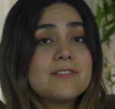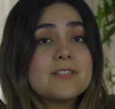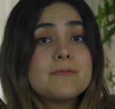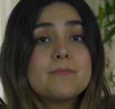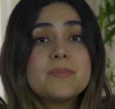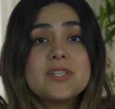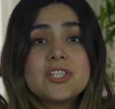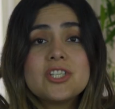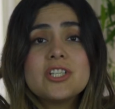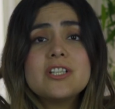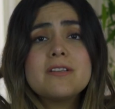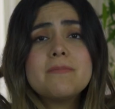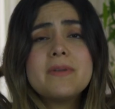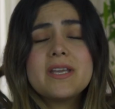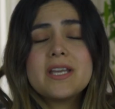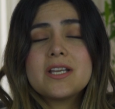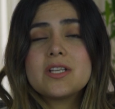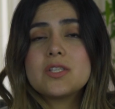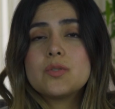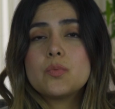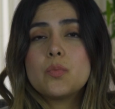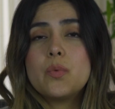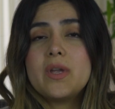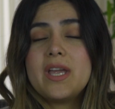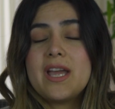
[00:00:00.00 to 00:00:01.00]
especially
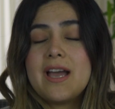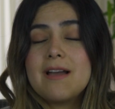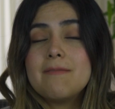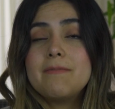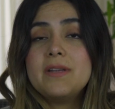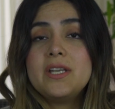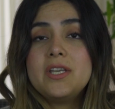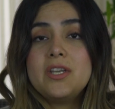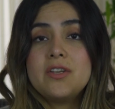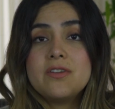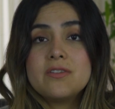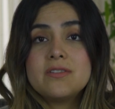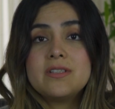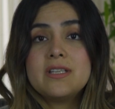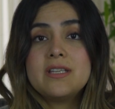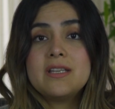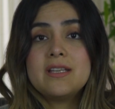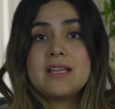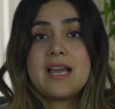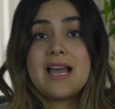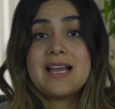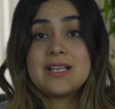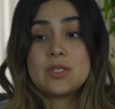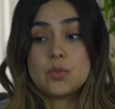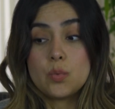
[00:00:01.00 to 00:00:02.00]
because we have been
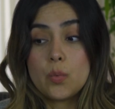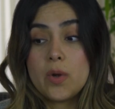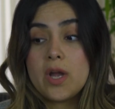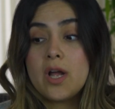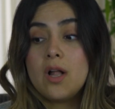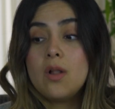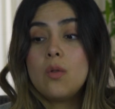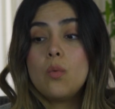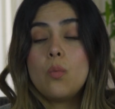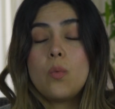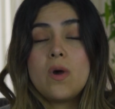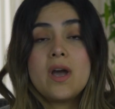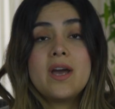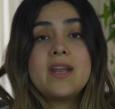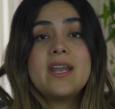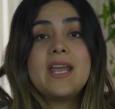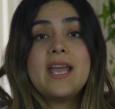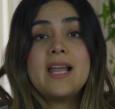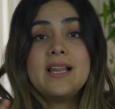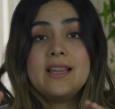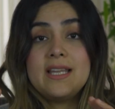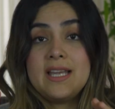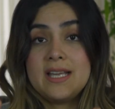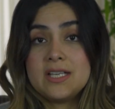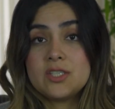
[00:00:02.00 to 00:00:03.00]
using as well one
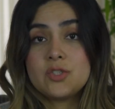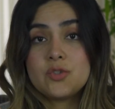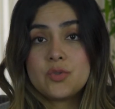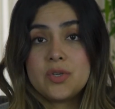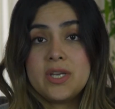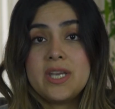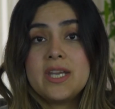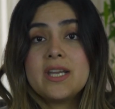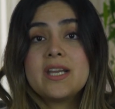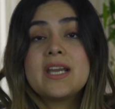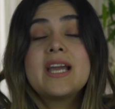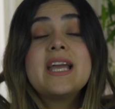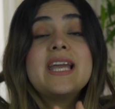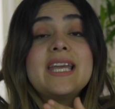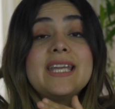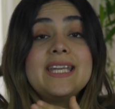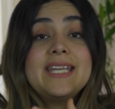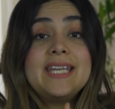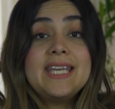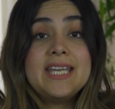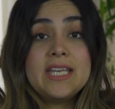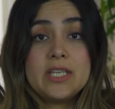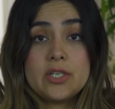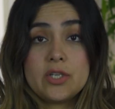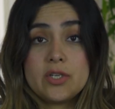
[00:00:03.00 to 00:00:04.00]
electric
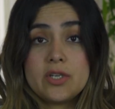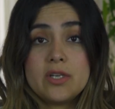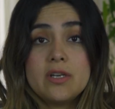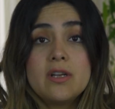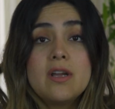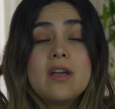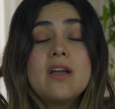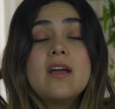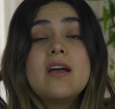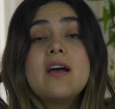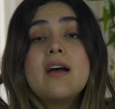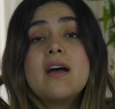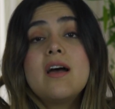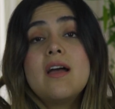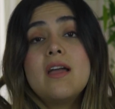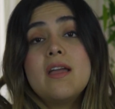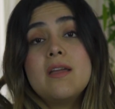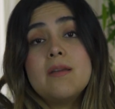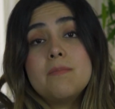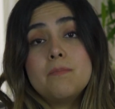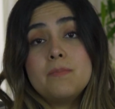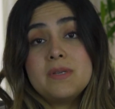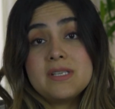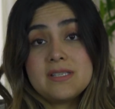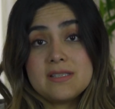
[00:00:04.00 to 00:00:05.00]
heater
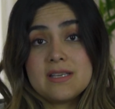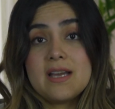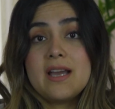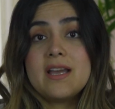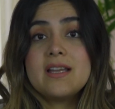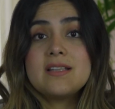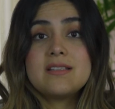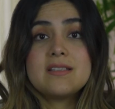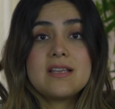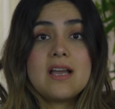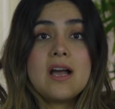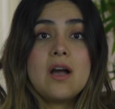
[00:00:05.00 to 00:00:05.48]
besides